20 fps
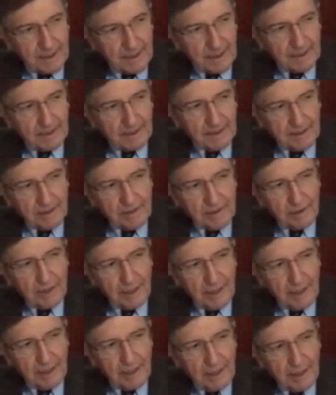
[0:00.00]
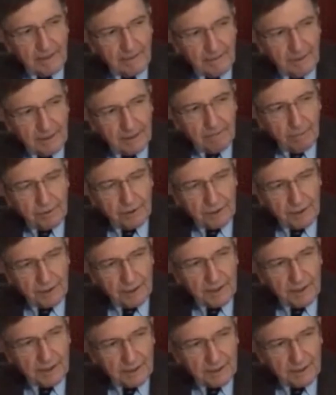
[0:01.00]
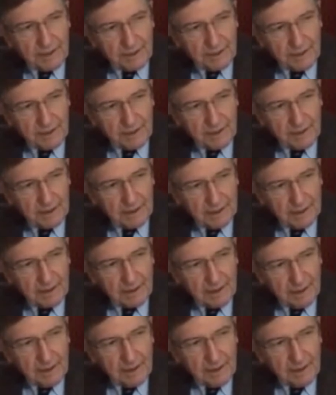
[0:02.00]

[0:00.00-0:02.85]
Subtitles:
And then you have the Portuguese,